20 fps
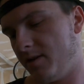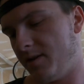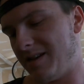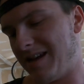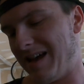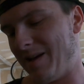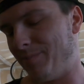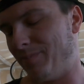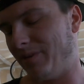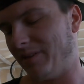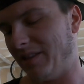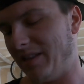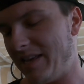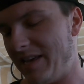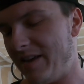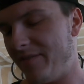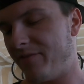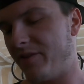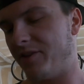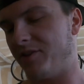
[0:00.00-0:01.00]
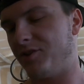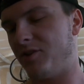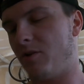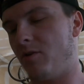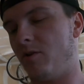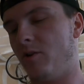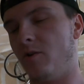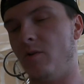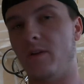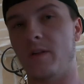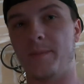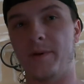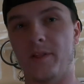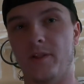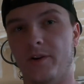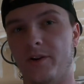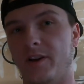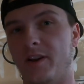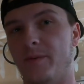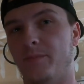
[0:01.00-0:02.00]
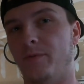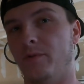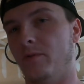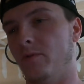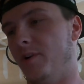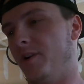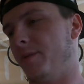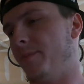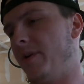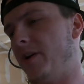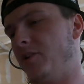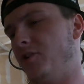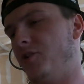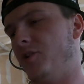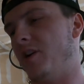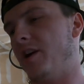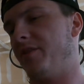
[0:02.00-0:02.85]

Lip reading: I believe the Soho, let me look it up real quick and make sure.